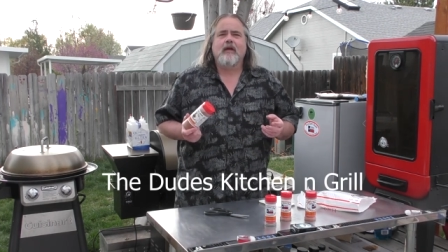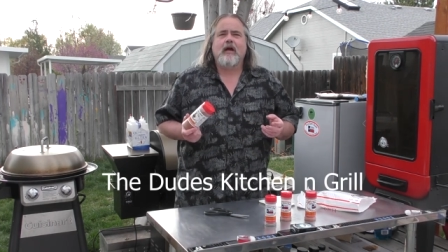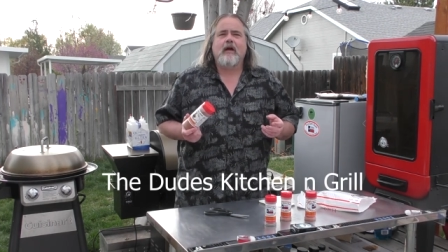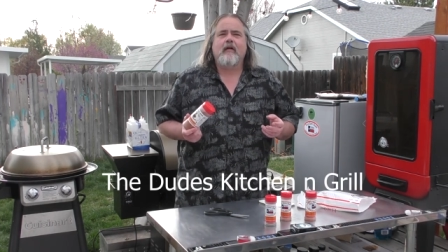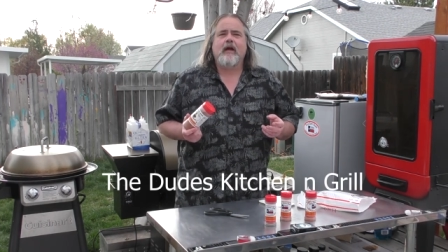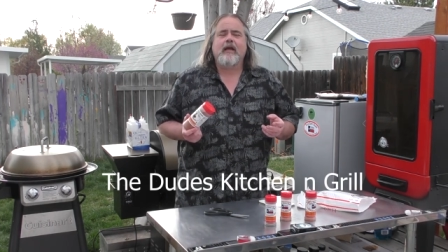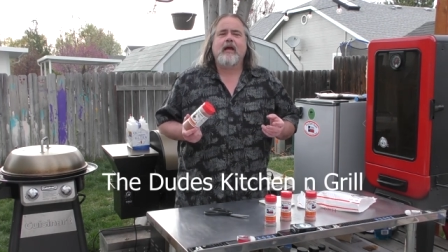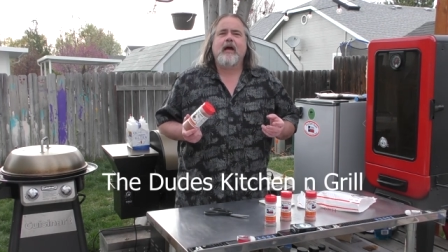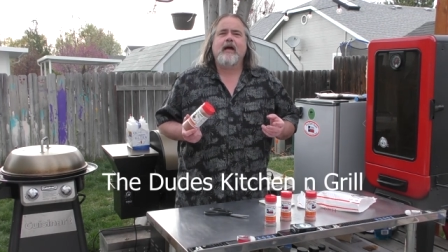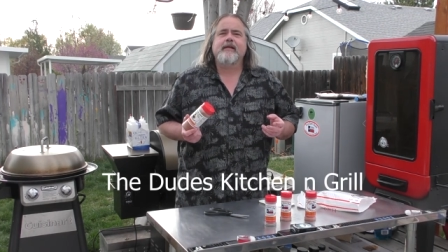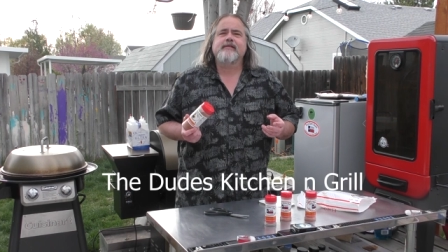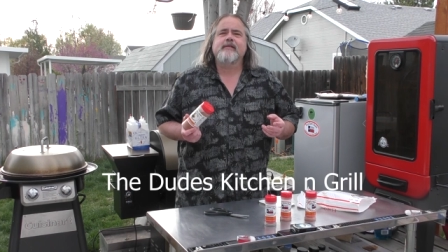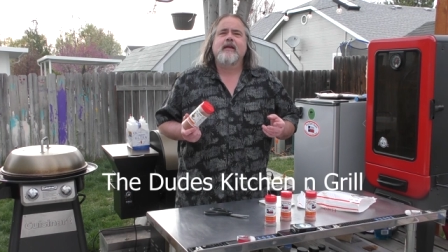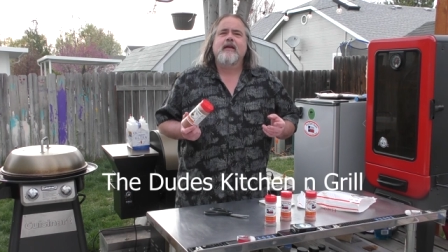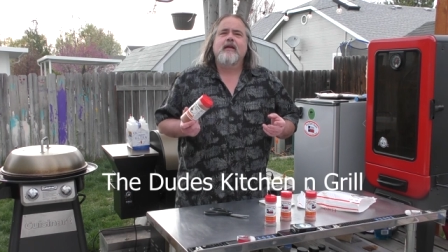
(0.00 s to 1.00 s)
All right,
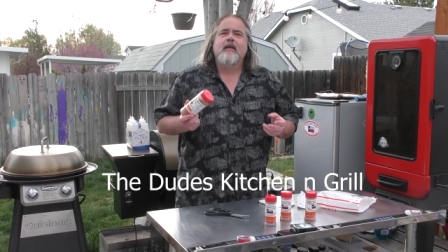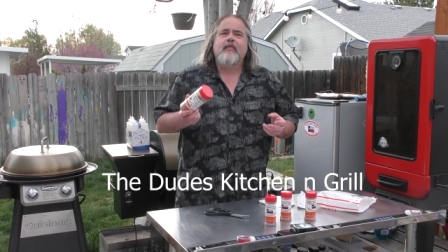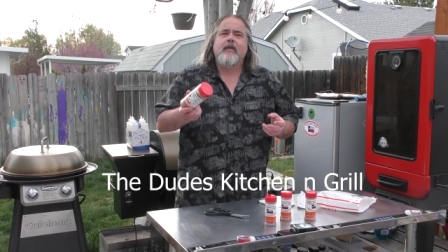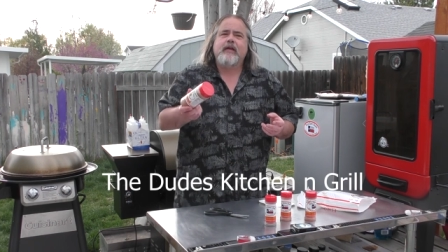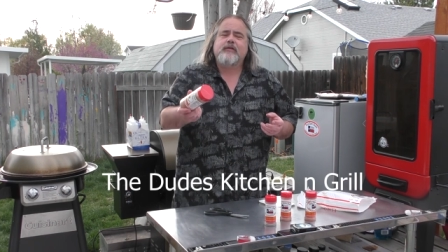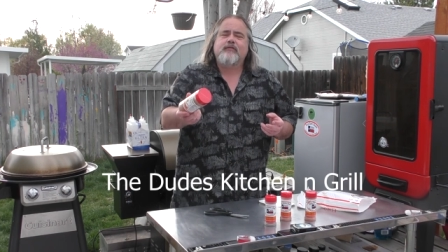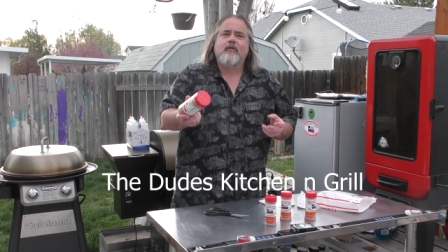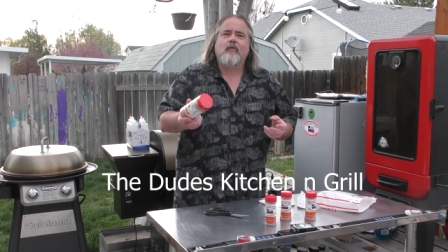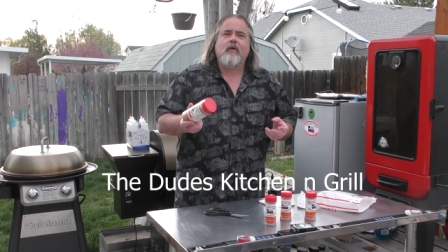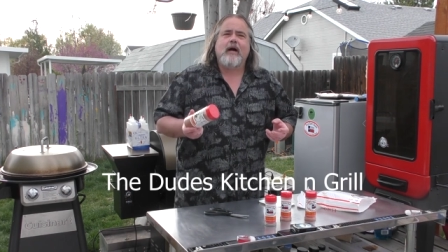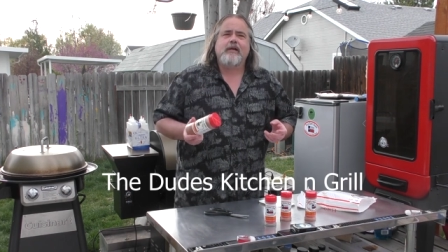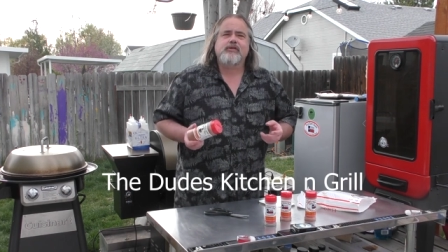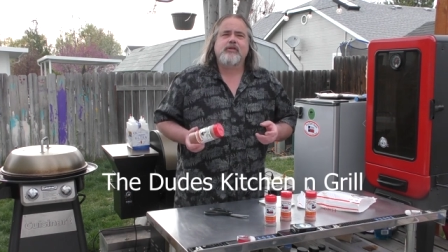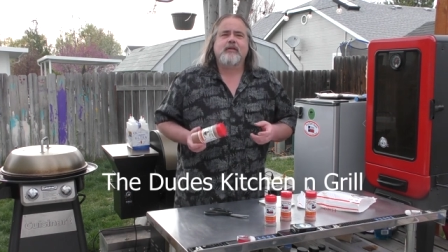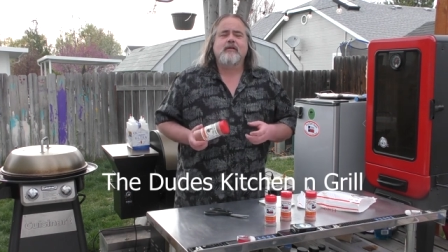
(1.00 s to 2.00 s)
guys. Thanks for
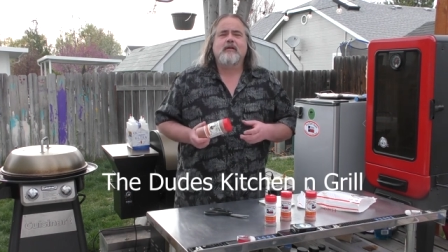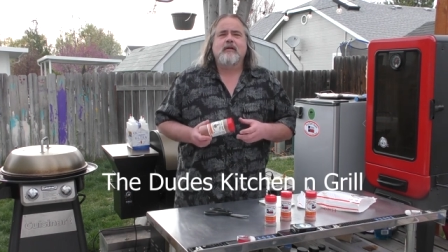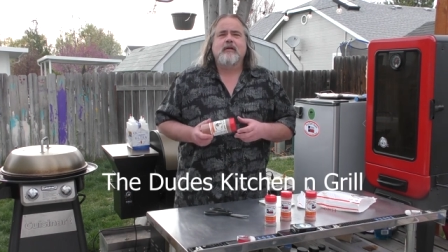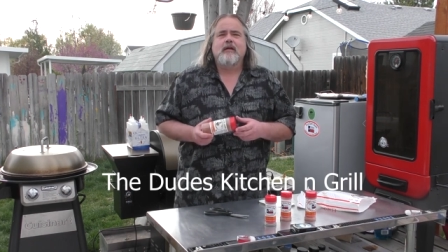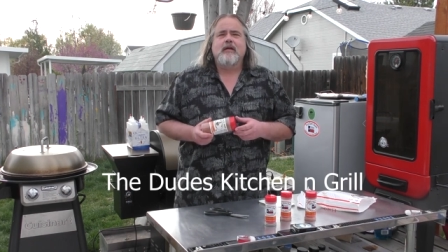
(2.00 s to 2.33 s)
watching.